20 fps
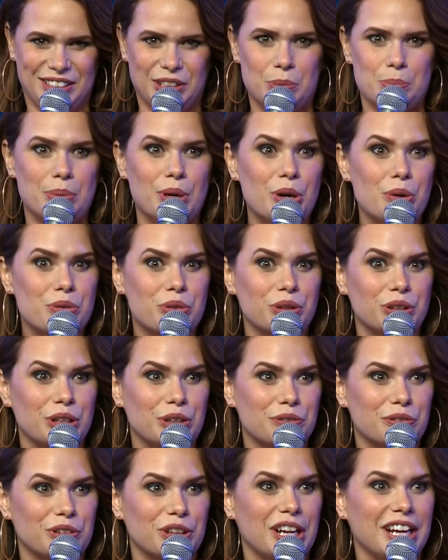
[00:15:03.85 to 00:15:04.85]
You're both
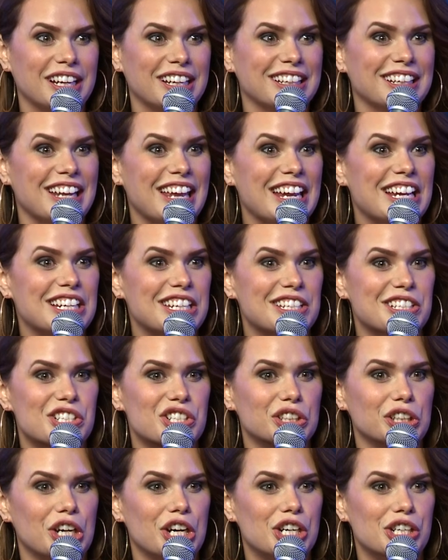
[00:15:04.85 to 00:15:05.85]
looking for like an
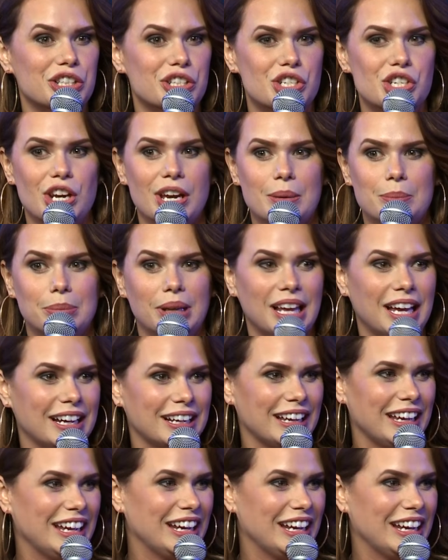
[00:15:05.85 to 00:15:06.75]
8-inch long jet black